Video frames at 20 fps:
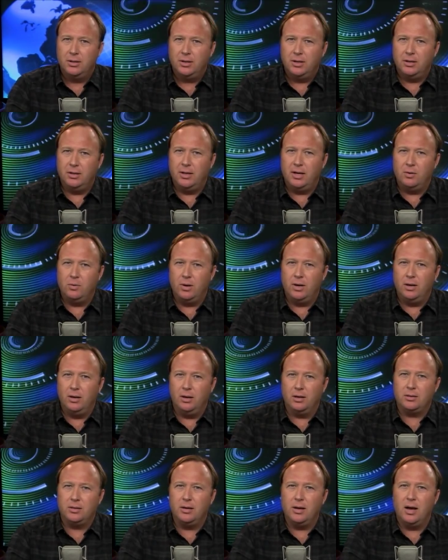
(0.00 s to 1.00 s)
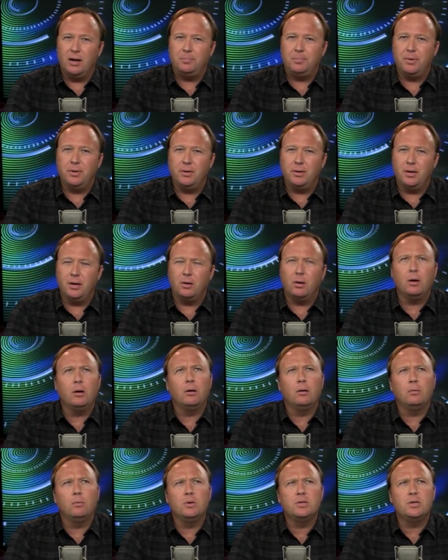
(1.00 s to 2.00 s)
And then they went and looked it up, and
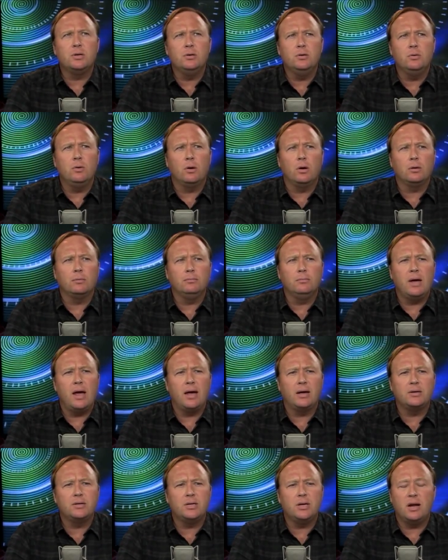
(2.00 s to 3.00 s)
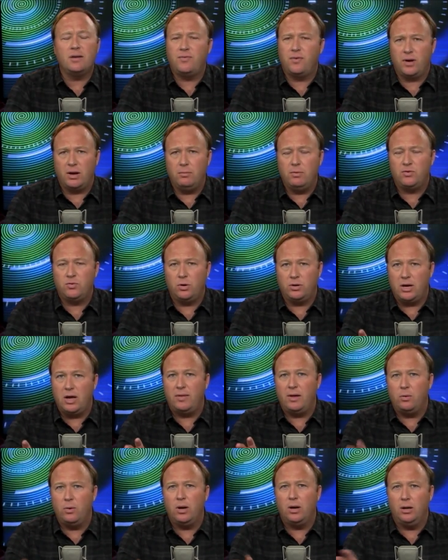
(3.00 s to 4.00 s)
or was it New York Magazine? I forget which one. Yeah,
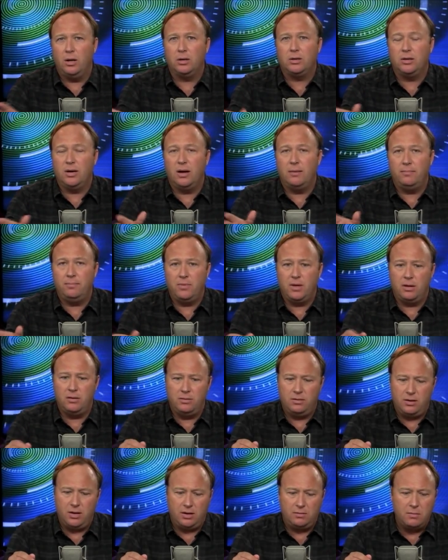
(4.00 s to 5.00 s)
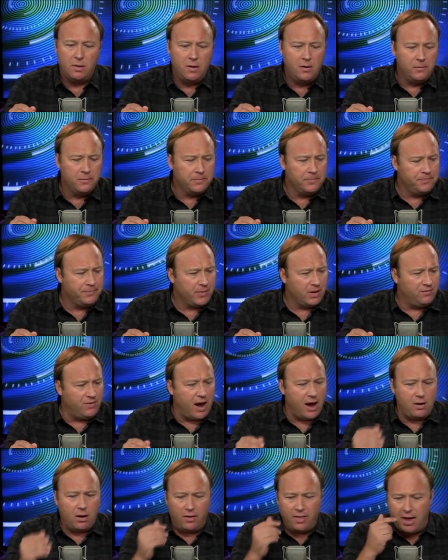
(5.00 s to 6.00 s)
they went and looked it up and did indeed
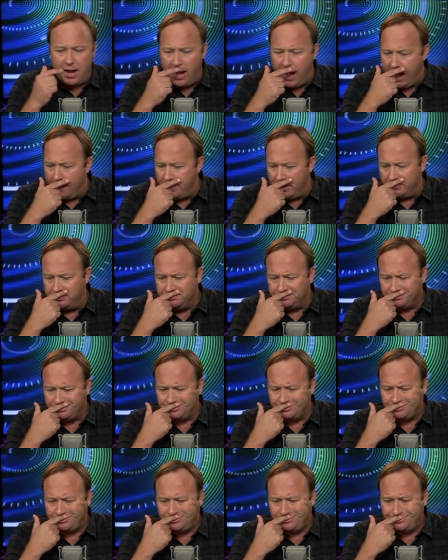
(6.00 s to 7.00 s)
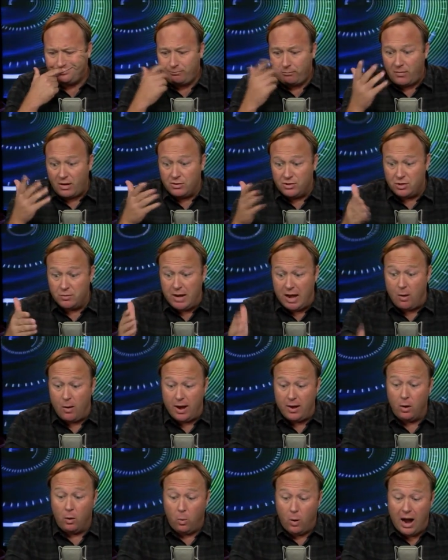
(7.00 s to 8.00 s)
find all that happened. So now
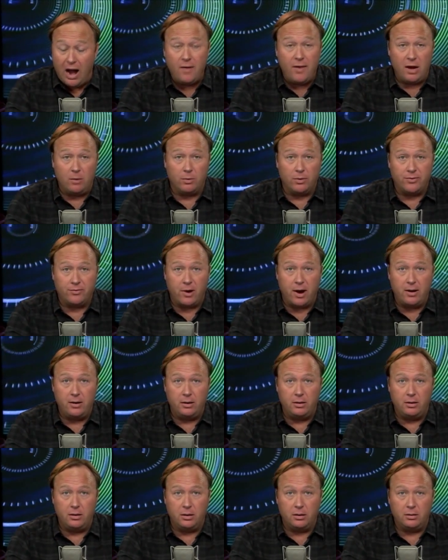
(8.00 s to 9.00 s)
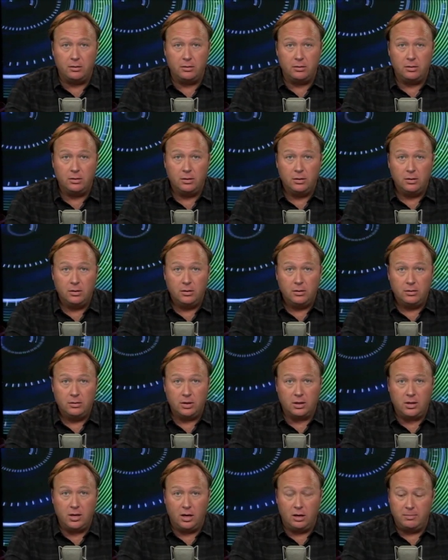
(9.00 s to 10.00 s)
I know why they were threatening
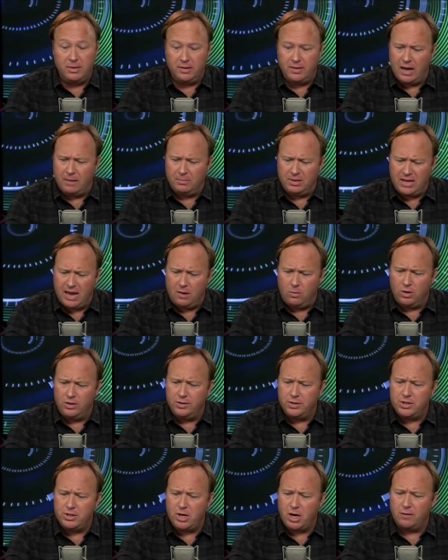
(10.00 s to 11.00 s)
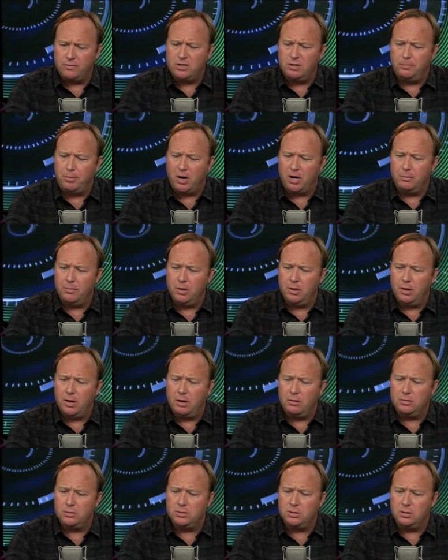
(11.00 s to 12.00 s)
to kill me. But that wasn't the sheriff's department.
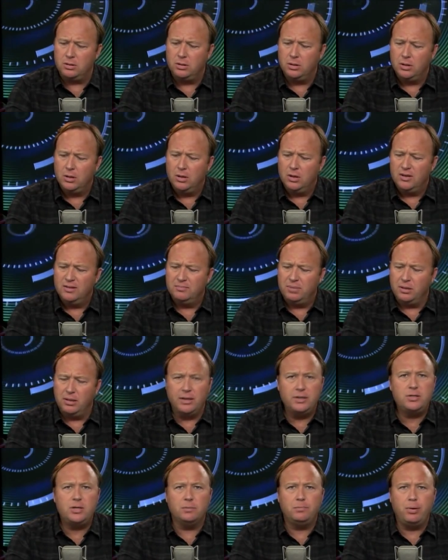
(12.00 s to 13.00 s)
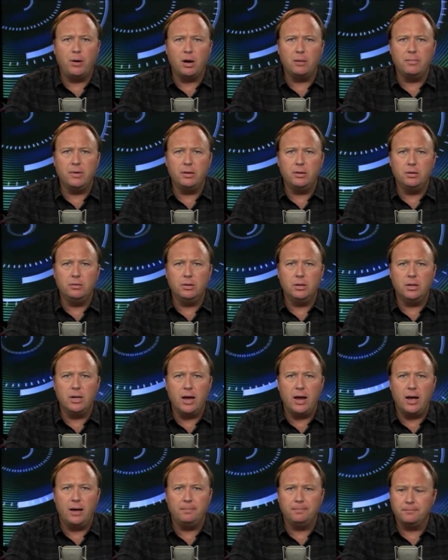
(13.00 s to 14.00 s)
That was a police department doing
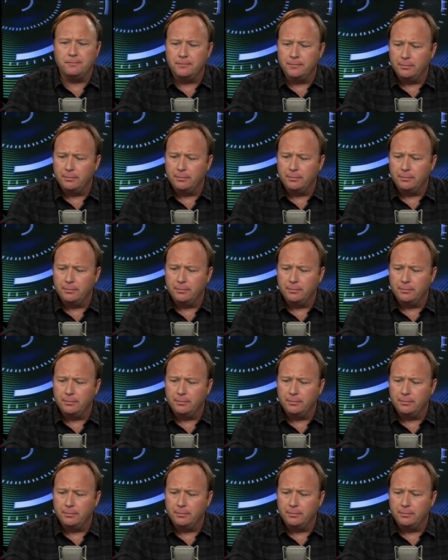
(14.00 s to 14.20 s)
that.